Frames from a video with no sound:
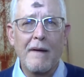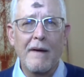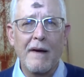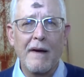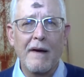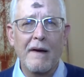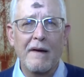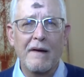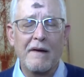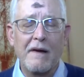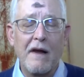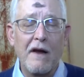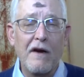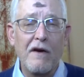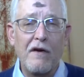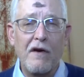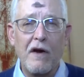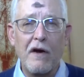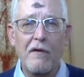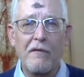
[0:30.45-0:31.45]
and
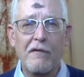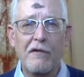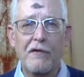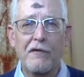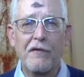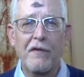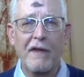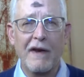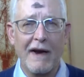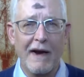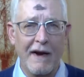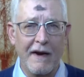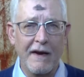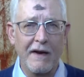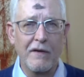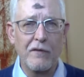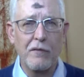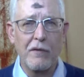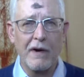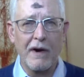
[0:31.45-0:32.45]
caregivers that I
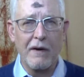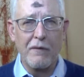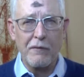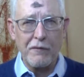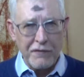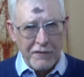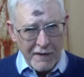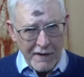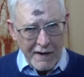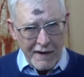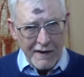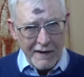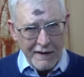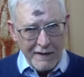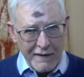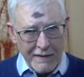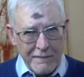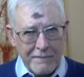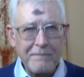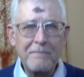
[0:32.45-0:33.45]
did when I was a
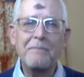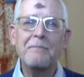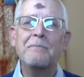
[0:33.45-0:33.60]
kid.